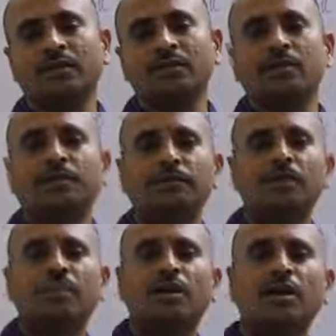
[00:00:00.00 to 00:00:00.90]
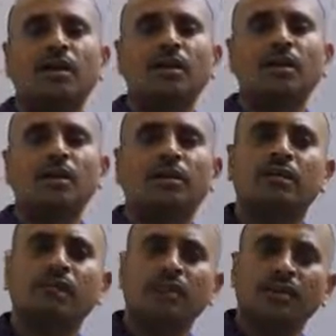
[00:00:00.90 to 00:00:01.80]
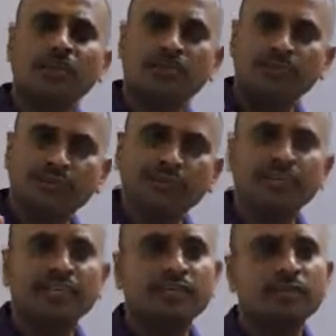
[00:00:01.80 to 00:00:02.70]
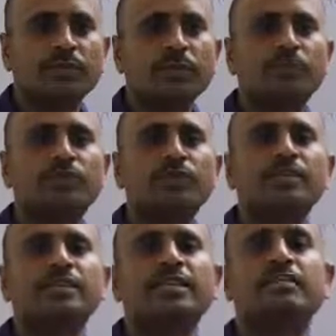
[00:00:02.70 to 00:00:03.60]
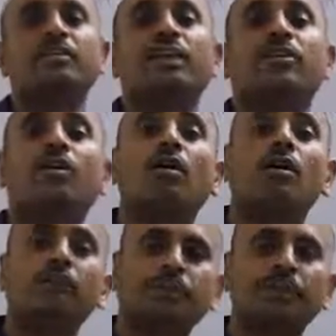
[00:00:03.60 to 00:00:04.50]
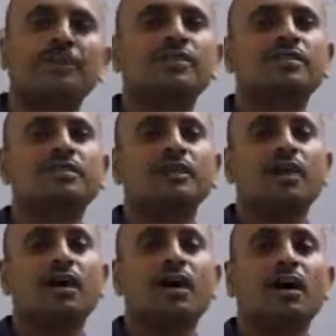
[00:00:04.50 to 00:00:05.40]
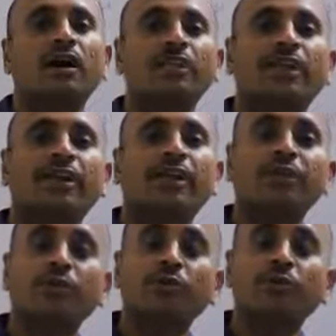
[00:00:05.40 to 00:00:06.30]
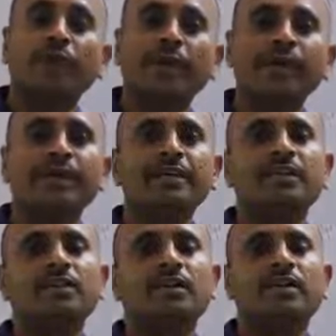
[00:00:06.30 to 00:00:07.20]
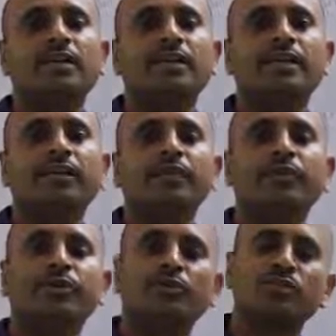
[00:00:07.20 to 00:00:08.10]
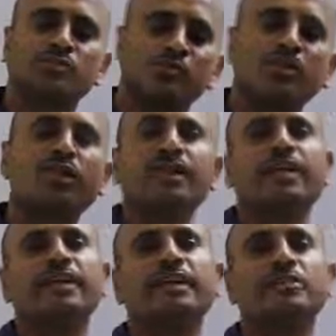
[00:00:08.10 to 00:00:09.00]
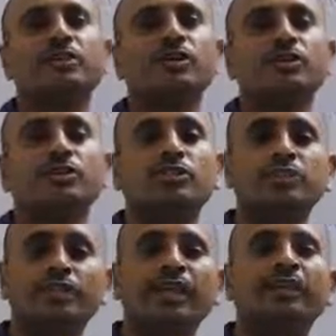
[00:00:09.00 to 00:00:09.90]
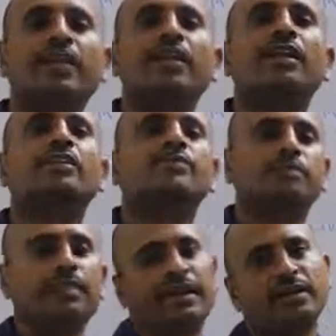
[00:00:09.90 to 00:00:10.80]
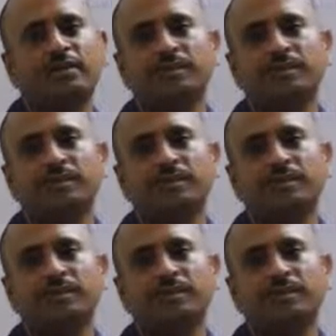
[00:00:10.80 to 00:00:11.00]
So that means all living things produces their offsprings or their new babies or their new small kids during their lifespan.